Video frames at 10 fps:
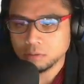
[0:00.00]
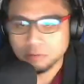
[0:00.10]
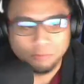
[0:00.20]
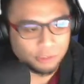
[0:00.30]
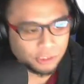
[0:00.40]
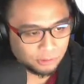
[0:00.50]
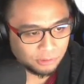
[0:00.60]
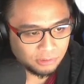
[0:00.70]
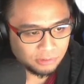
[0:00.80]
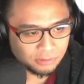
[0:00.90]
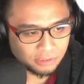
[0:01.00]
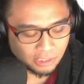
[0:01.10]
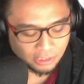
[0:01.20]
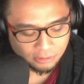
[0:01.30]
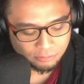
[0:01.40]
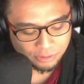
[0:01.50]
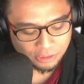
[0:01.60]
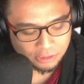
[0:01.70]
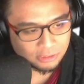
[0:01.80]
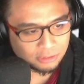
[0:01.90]
4-2 again, which
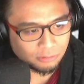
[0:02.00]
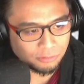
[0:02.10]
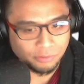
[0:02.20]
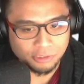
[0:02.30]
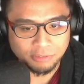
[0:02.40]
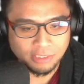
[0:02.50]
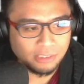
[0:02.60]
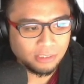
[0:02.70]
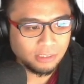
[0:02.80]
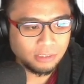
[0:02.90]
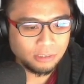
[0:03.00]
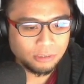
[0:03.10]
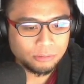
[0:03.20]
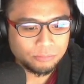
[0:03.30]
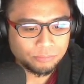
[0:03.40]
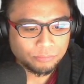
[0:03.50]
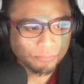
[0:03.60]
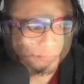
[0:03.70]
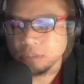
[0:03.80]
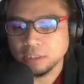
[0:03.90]
is the reverse, right?
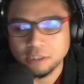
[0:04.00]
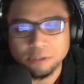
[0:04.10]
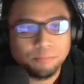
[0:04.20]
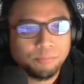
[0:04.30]
That again.